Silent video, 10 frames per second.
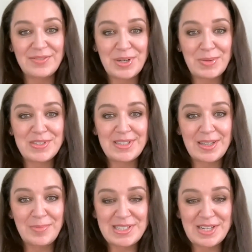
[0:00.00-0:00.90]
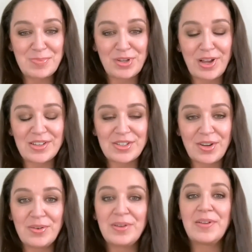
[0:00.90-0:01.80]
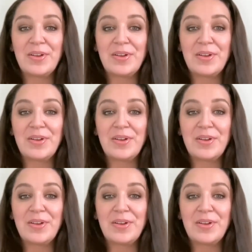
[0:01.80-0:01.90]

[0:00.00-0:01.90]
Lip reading: frequency business podcast, so